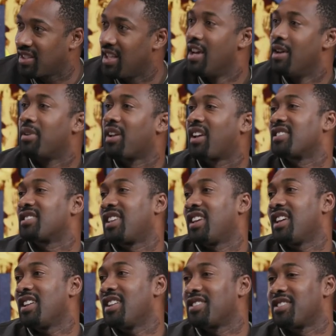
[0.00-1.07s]
of business? Because
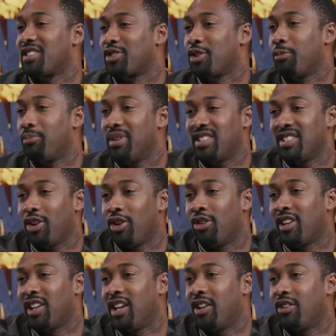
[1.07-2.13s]
kids is so busy
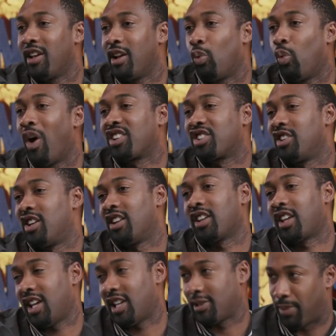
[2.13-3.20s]
on the internet watching
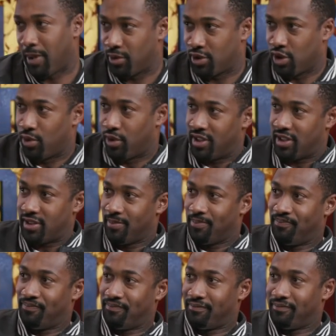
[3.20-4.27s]
other kids play with toys.
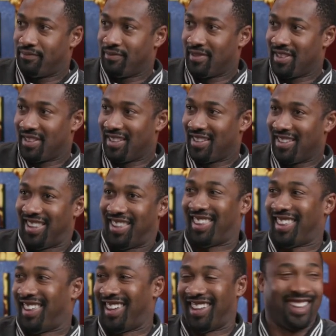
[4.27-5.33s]
He
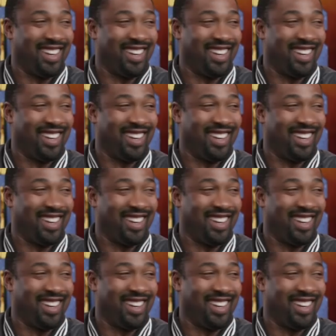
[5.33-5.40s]
kind of